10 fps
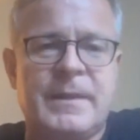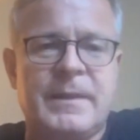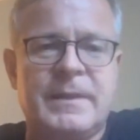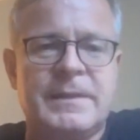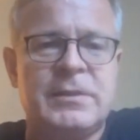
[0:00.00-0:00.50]

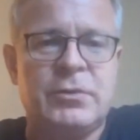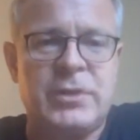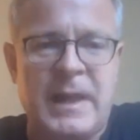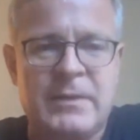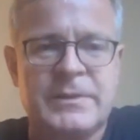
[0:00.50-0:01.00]
in
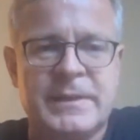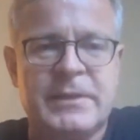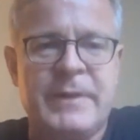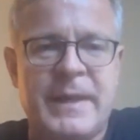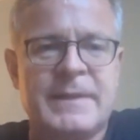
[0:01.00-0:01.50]
social housing,
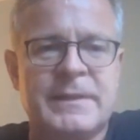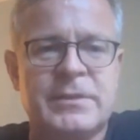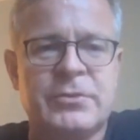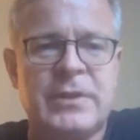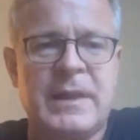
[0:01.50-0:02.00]
creating
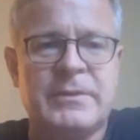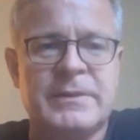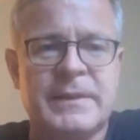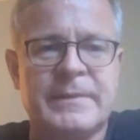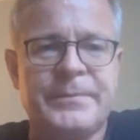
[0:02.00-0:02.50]
social
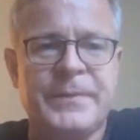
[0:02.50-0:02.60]
housing.